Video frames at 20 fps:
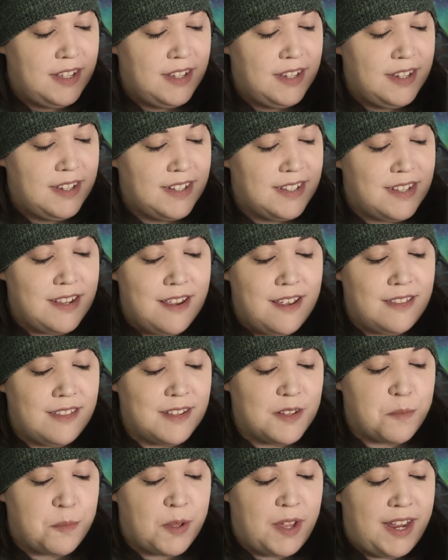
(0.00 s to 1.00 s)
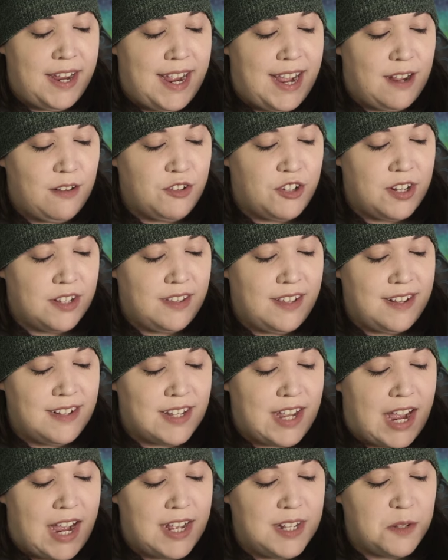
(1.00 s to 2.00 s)
Seeing this play out, Jin Ling's
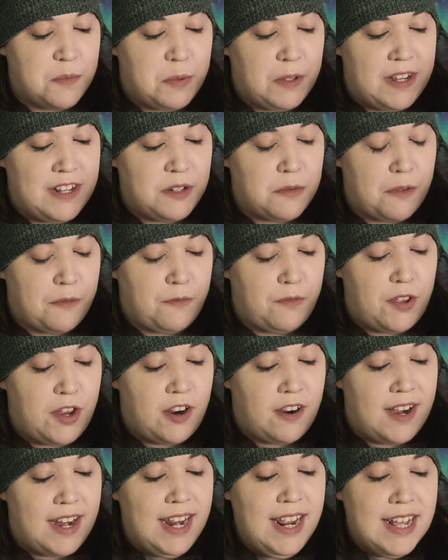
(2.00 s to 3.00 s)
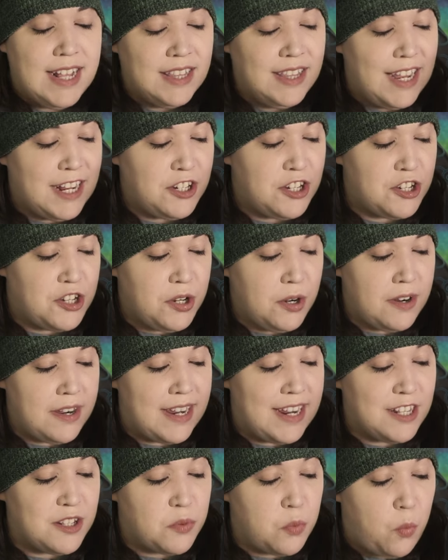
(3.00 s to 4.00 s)
eyes blazed with fury. "Lan
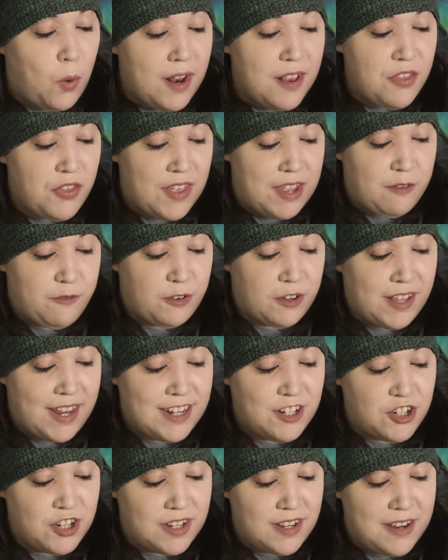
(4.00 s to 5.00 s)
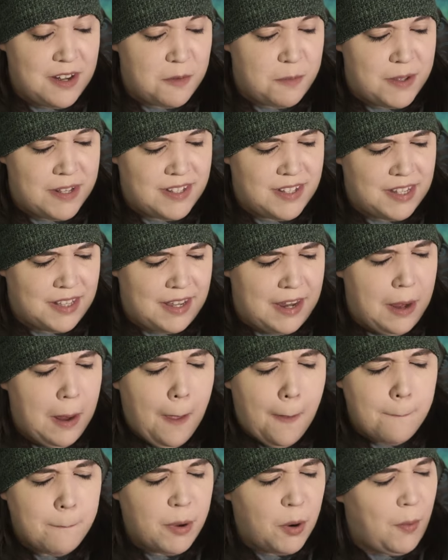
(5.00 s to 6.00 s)
Sizhui, it's one thing for Lan Jingyi to be silly,
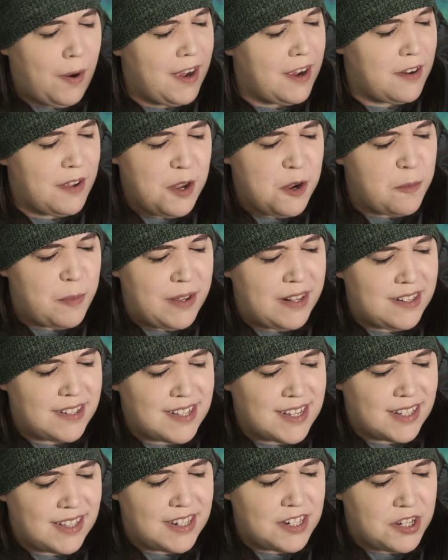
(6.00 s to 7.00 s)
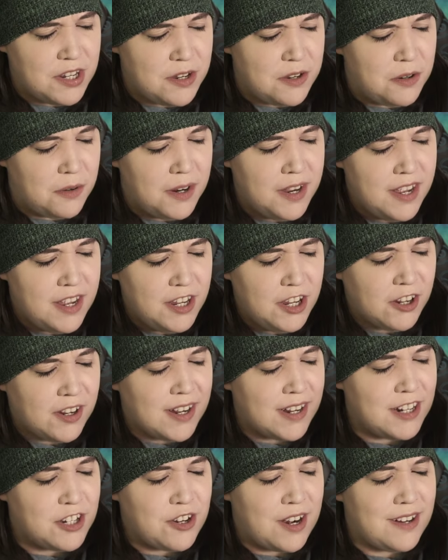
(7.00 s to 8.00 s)
but why are you being silly too? You're
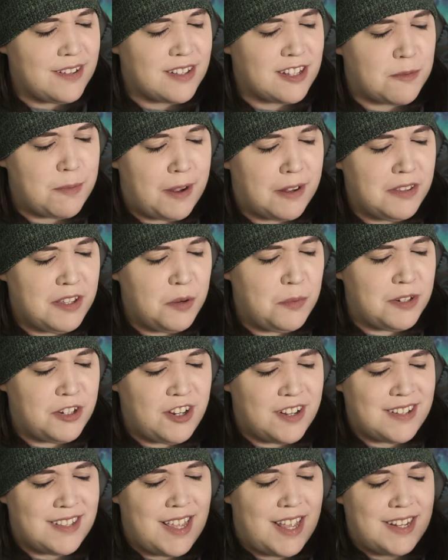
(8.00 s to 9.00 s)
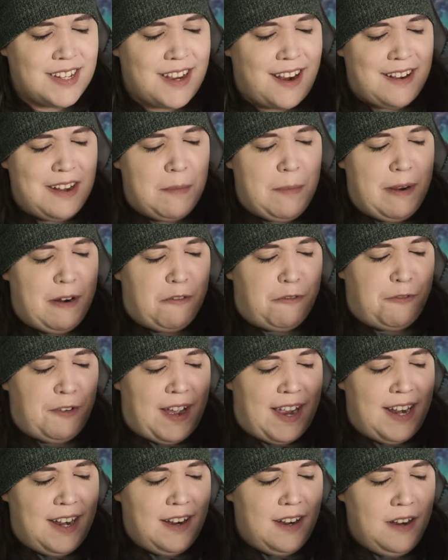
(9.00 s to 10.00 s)
going to try to smelt it with just that tiny bit of
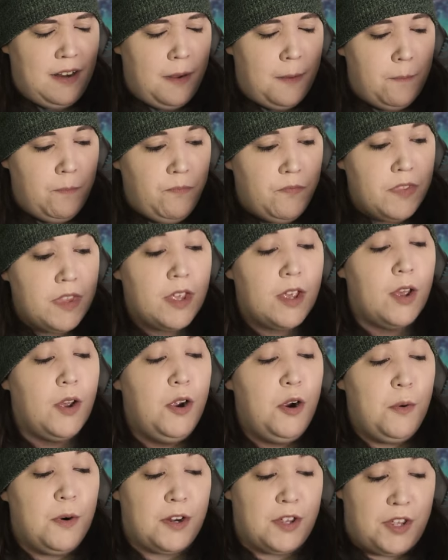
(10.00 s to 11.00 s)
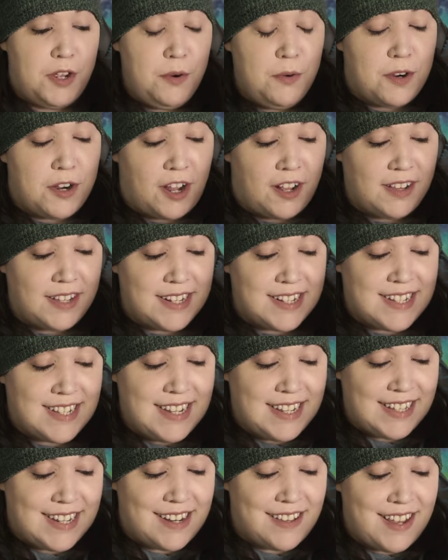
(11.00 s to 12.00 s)
fire? Who are you calling
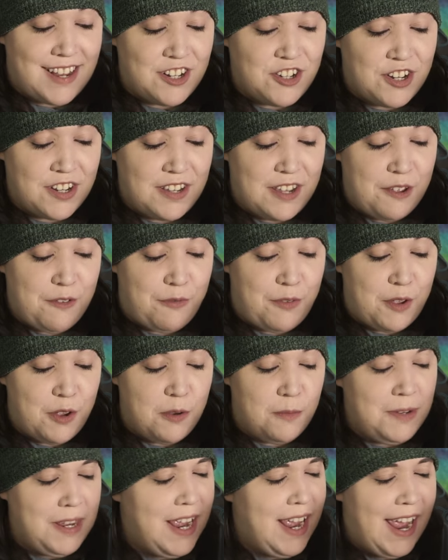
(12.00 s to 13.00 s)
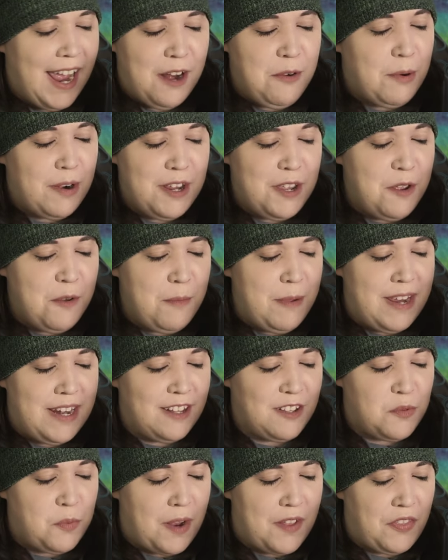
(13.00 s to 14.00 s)
silly?" Lan Jingyi fumed. "And what do you mean
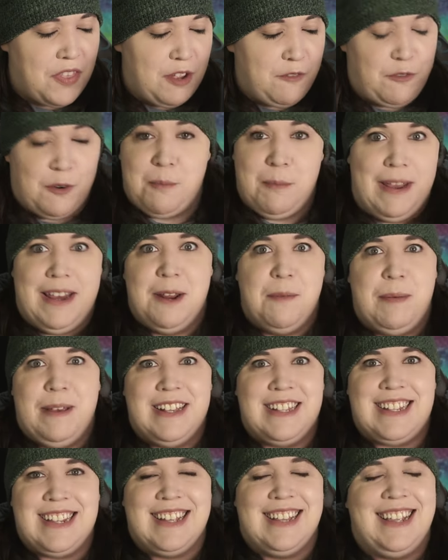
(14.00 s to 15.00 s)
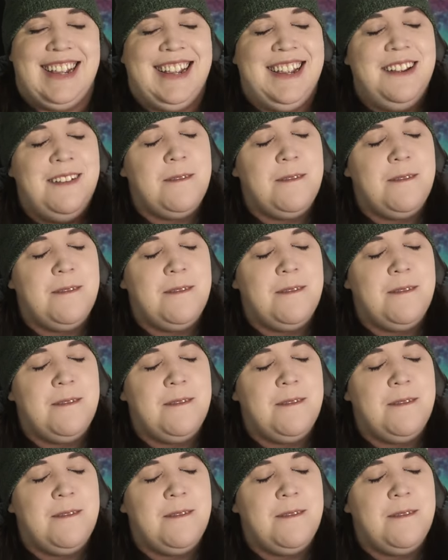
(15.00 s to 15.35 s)
it's one thing for me to be silly?"